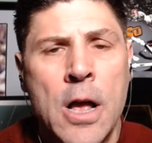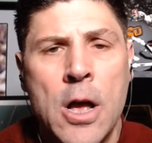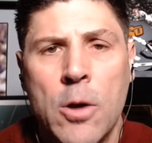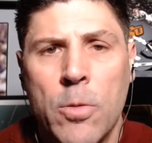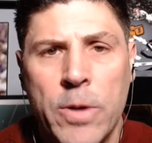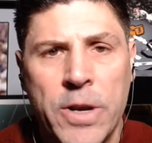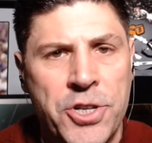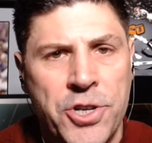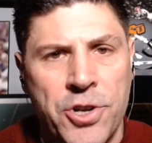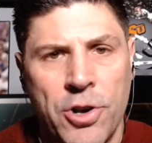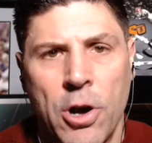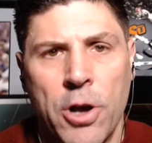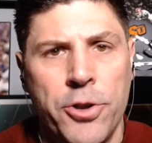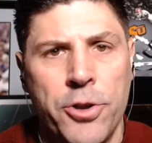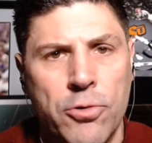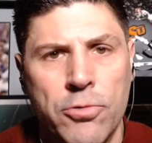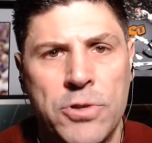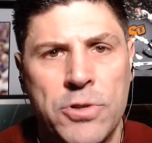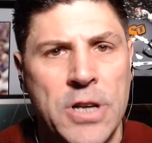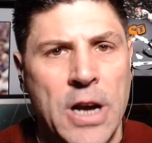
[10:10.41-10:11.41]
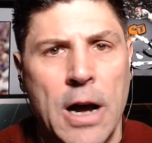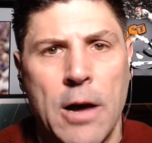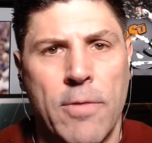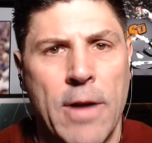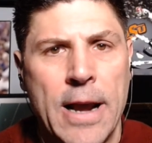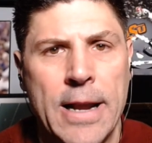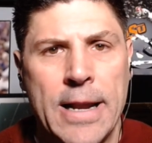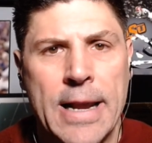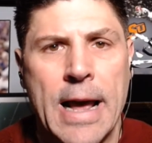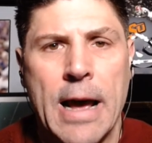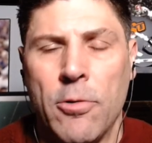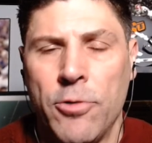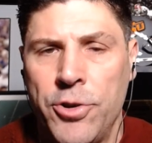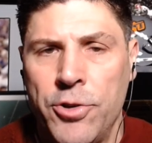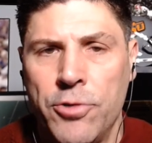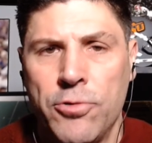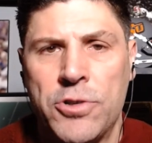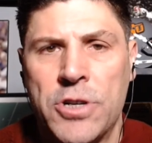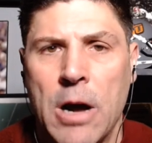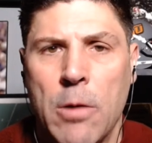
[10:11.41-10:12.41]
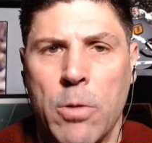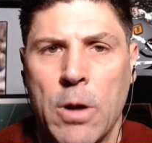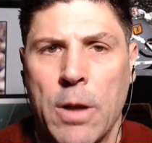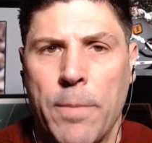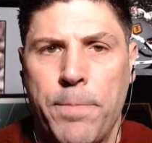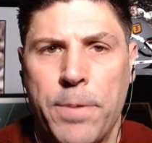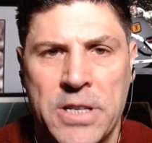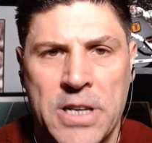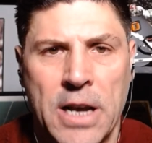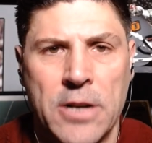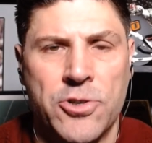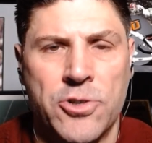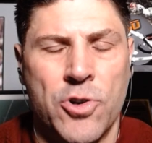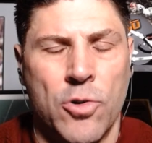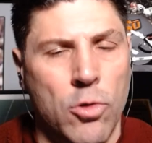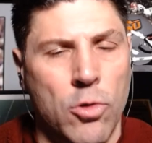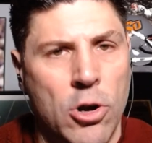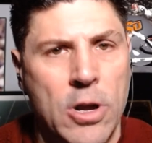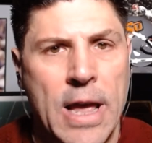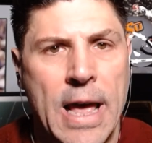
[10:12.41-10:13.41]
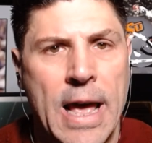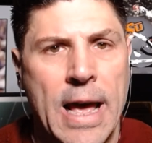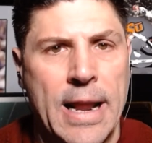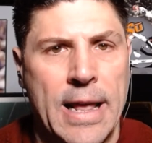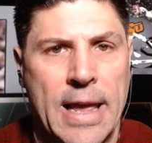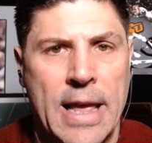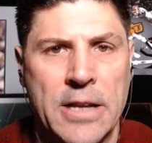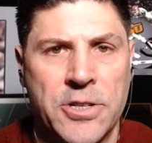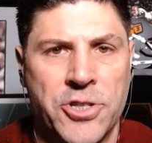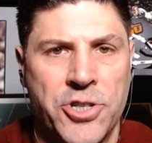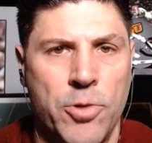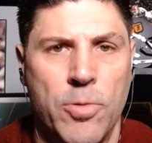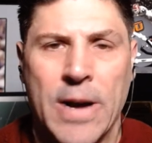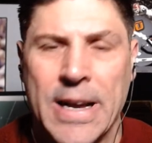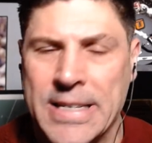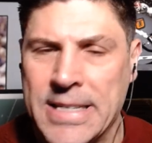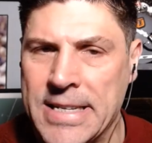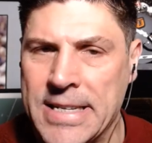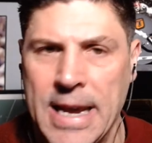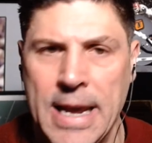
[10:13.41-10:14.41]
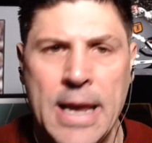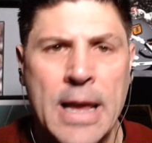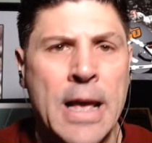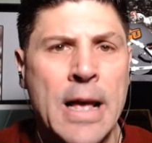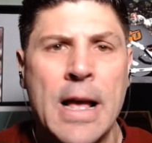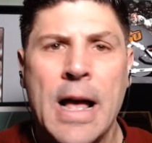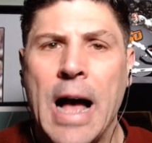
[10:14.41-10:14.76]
We saw Utah right now. Utah with a potential look at against USC.